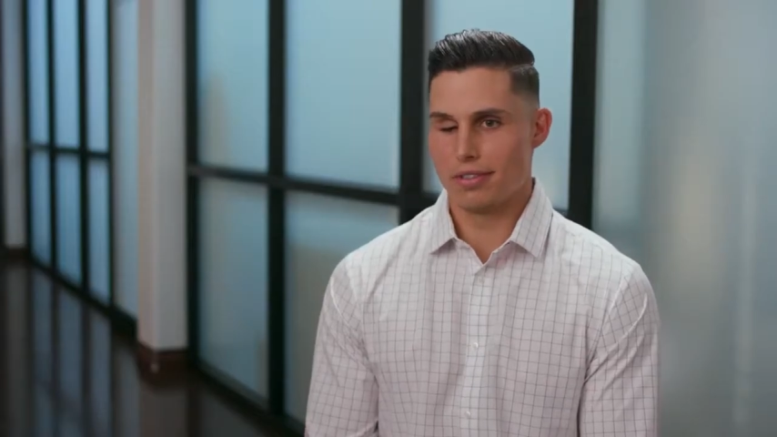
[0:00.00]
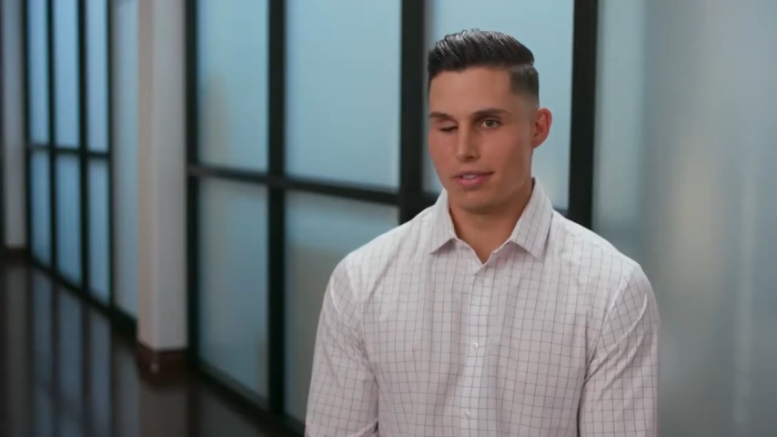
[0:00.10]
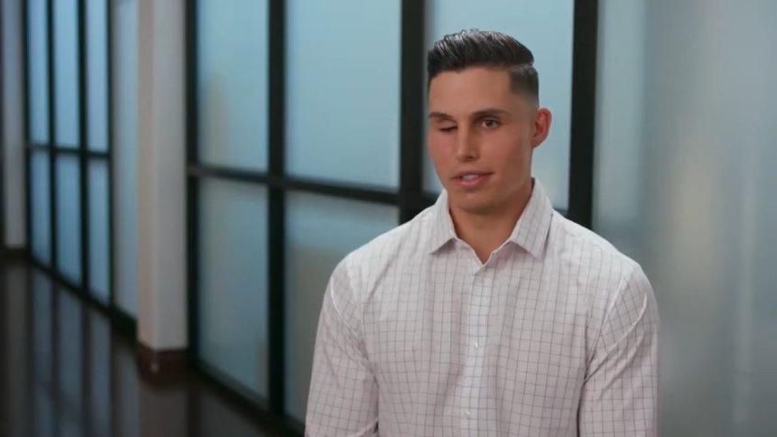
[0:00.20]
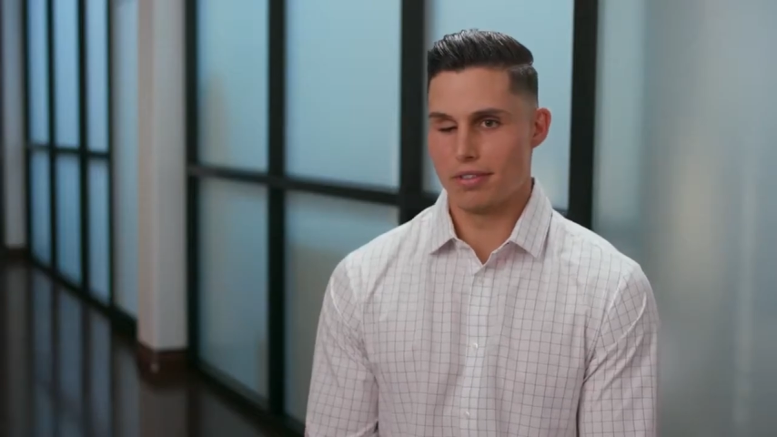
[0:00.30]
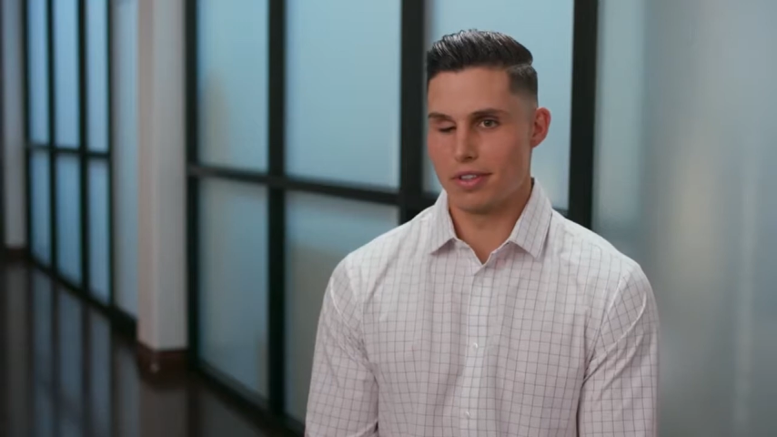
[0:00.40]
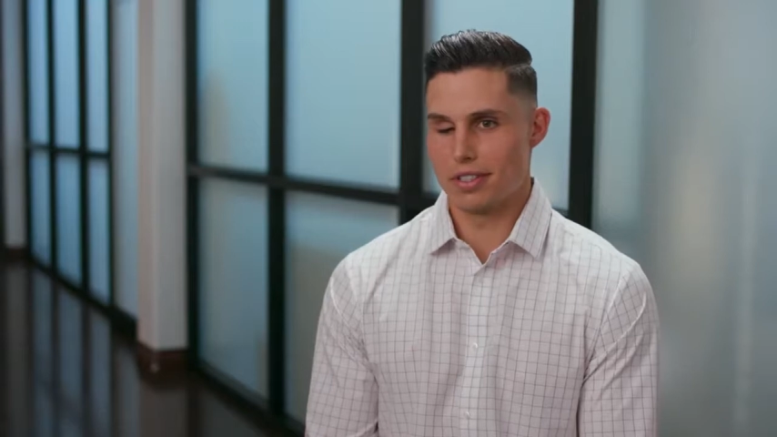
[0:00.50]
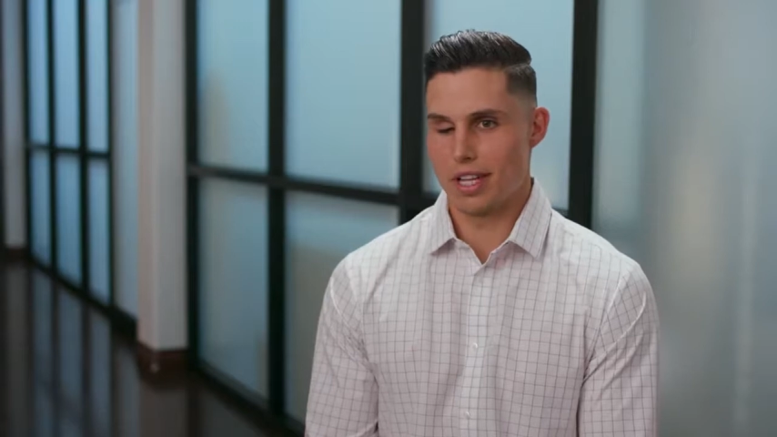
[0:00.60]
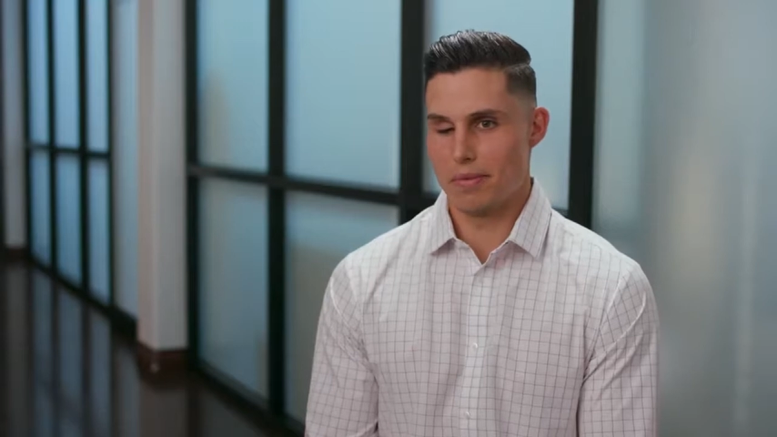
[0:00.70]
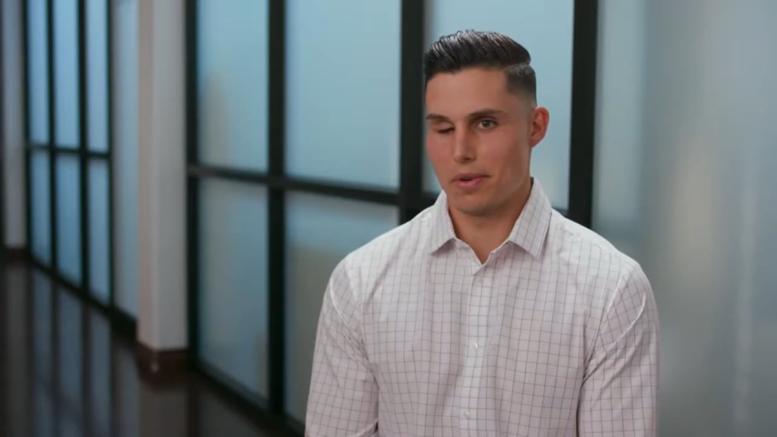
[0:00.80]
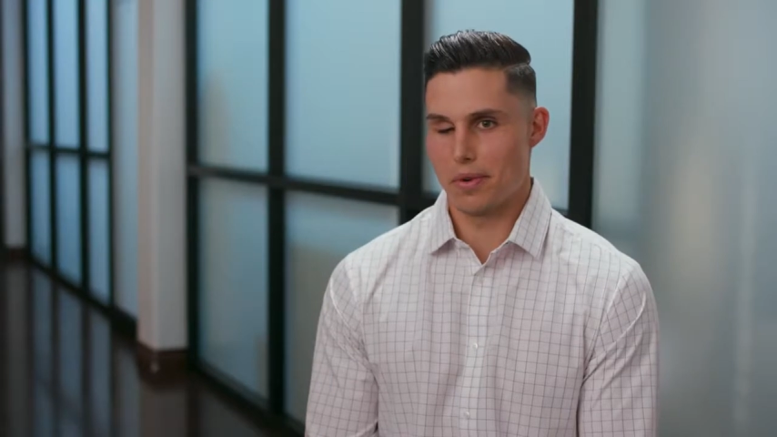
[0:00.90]
for the first
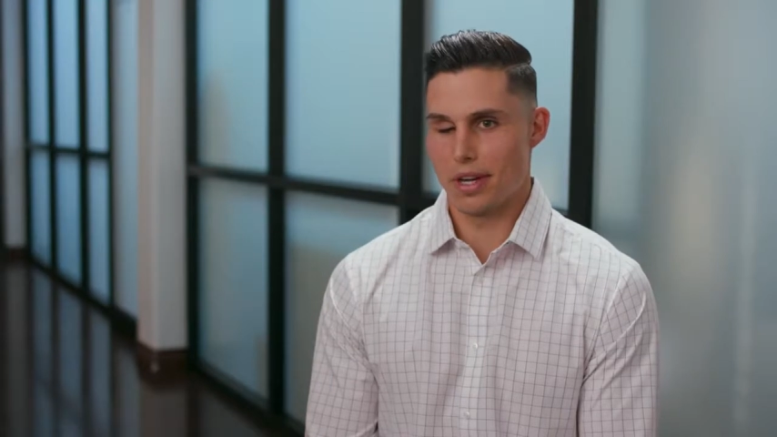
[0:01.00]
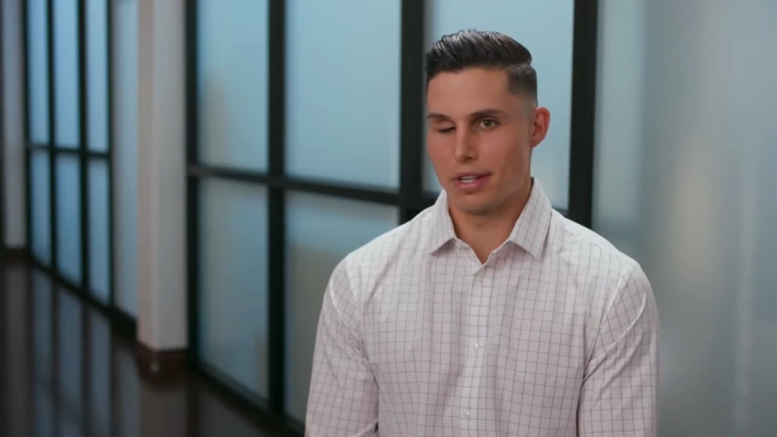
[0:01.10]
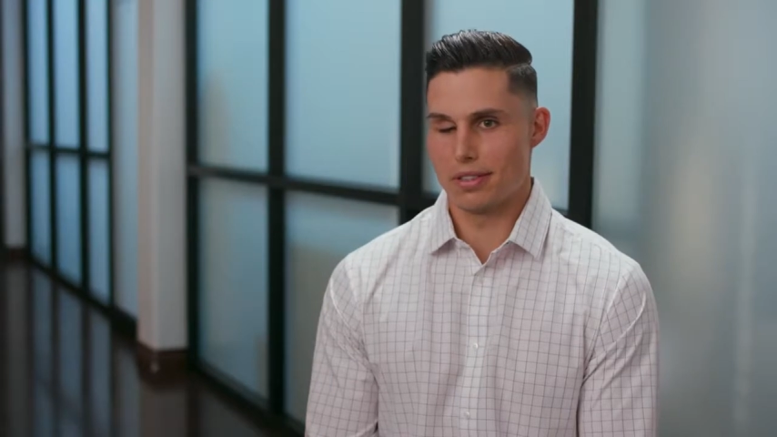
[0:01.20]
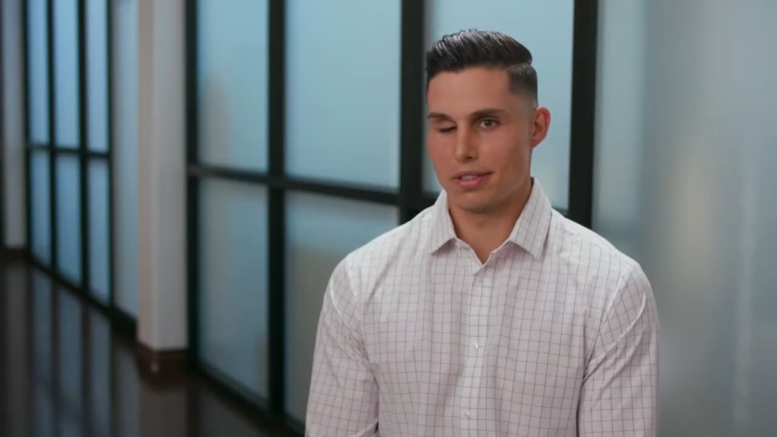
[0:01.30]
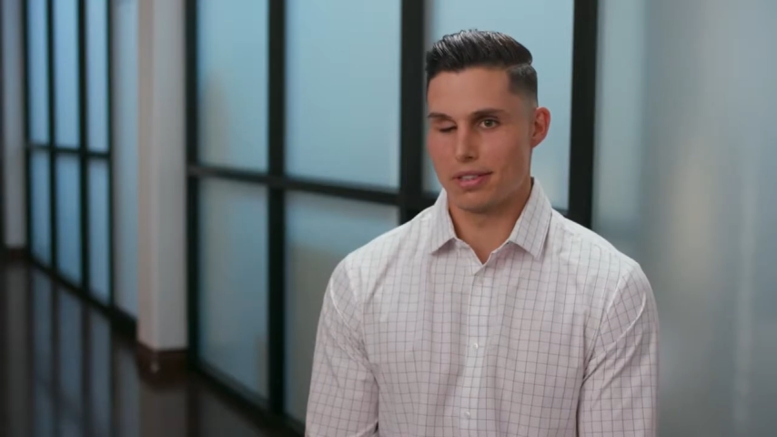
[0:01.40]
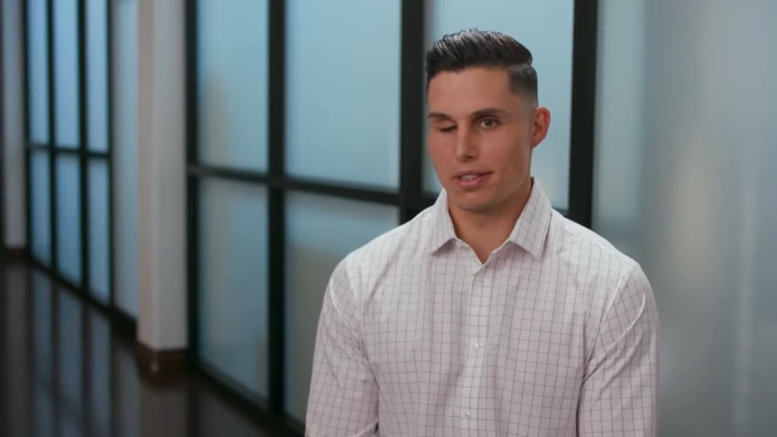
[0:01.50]
time in a while,